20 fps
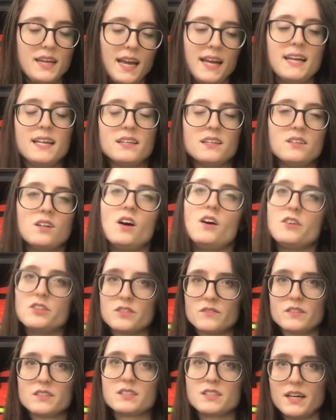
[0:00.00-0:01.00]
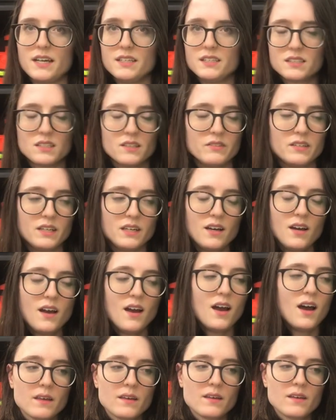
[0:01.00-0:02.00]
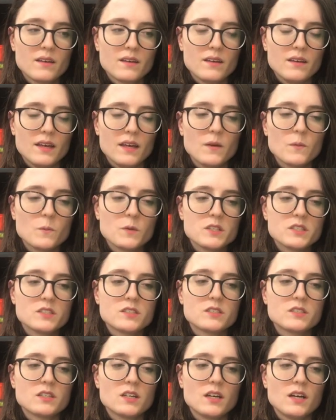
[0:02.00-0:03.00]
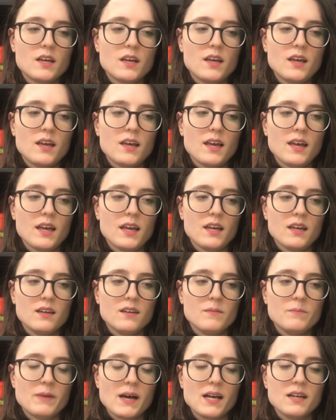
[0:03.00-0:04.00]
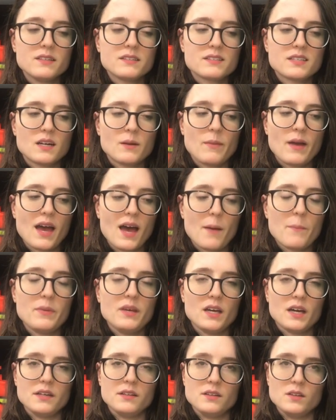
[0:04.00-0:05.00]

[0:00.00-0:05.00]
gaining the knowledge of the science of it. It was a balance that I'm happy I